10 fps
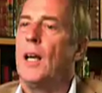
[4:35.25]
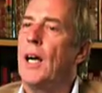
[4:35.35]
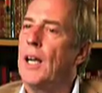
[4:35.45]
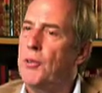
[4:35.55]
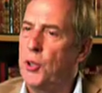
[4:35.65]

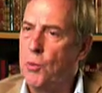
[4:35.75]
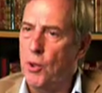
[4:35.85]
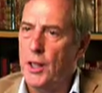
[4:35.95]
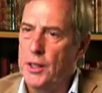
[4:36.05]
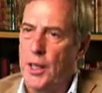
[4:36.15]
I have 2
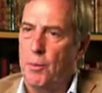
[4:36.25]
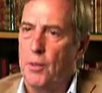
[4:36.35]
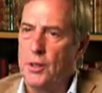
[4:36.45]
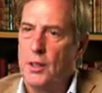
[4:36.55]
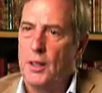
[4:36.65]
more
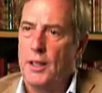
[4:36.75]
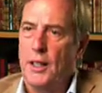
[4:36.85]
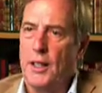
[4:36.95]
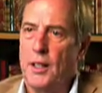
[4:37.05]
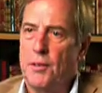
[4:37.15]
examples
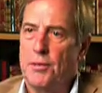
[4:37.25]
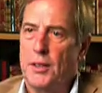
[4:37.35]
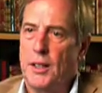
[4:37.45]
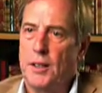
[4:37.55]
of